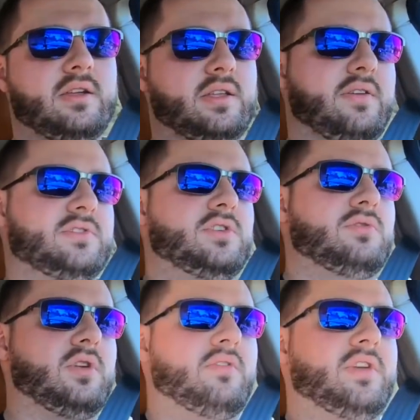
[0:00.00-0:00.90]
gives you
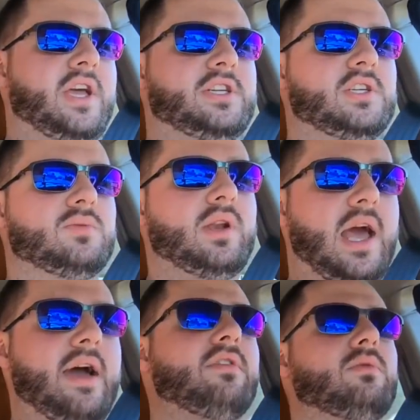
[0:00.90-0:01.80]
notifications
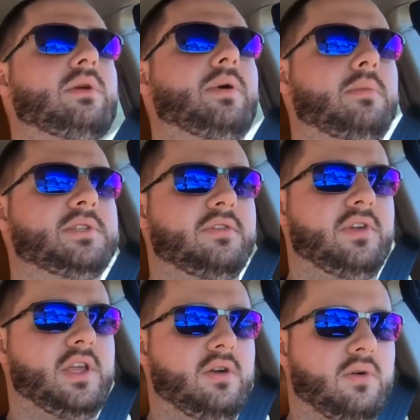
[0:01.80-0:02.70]
whenever we publish a
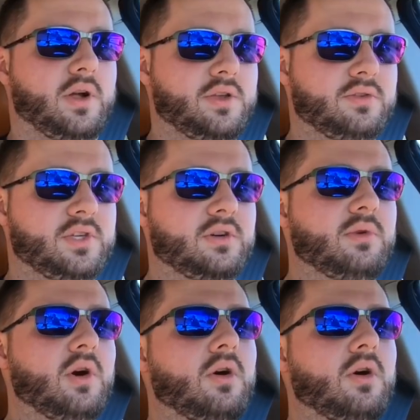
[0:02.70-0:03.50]
video on YouTube